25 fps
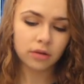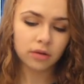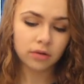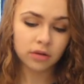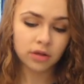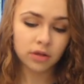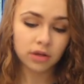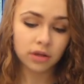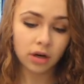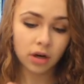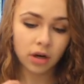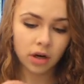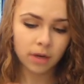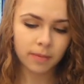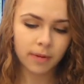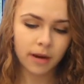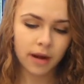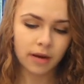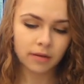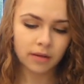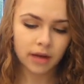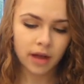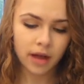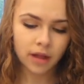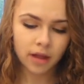use the dark
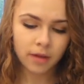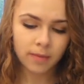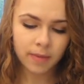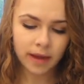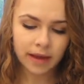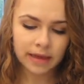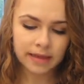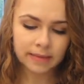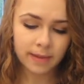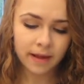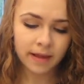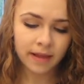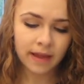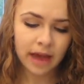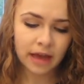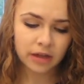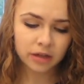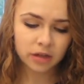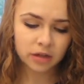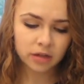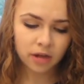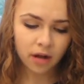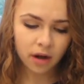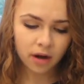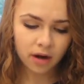brown color because my
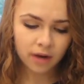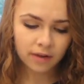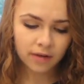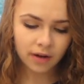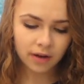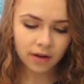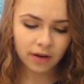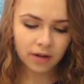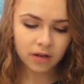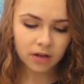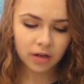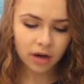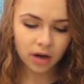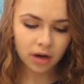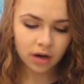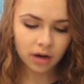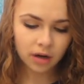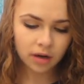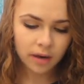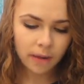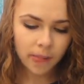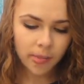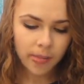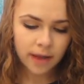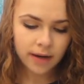lashes are very
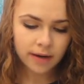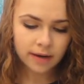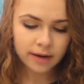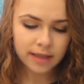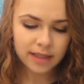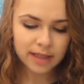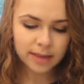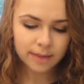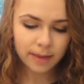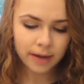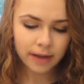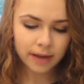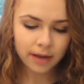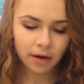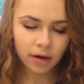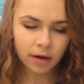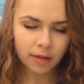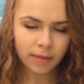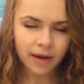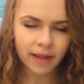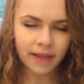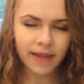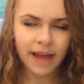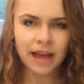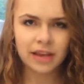dark,
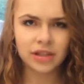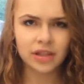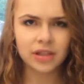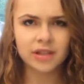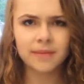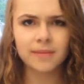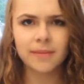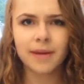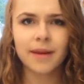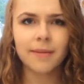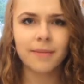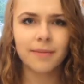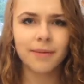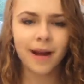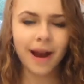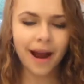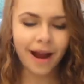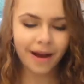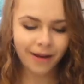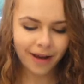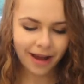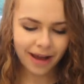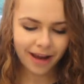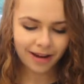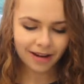my
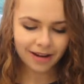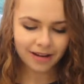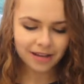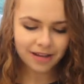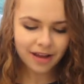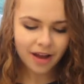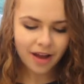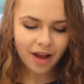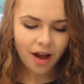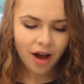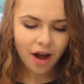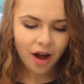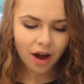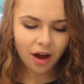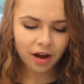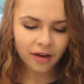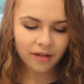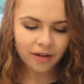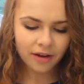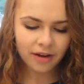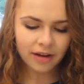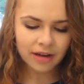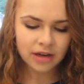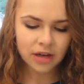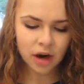brow hairs are
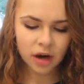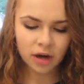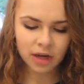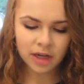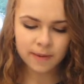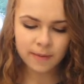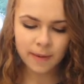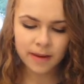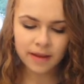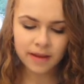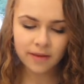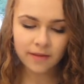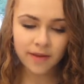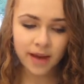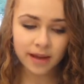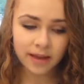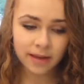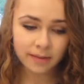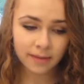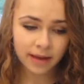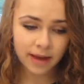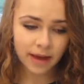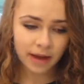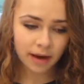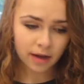very dark despite the fact
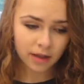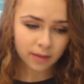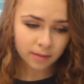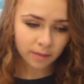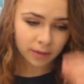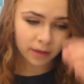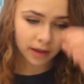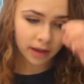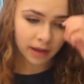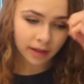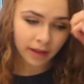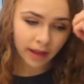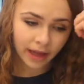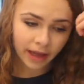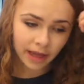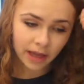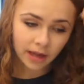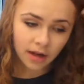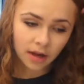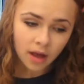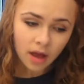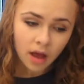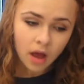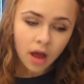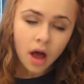that my hair is pretty
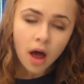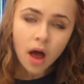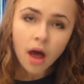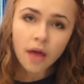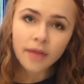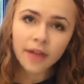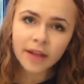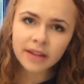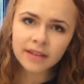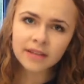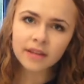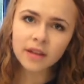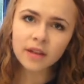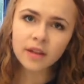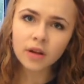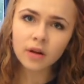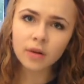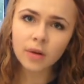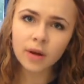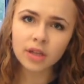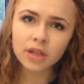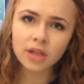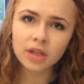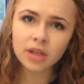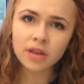light. That's another
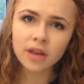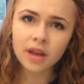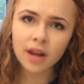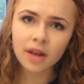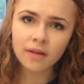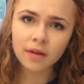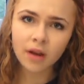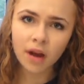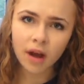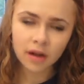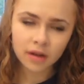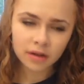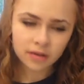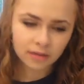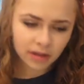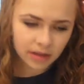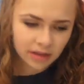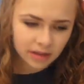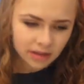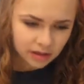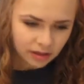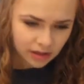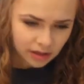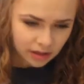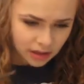question that I've gotten
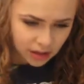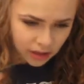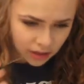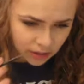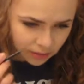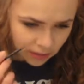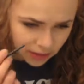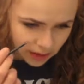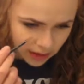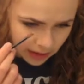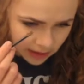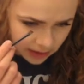recently too,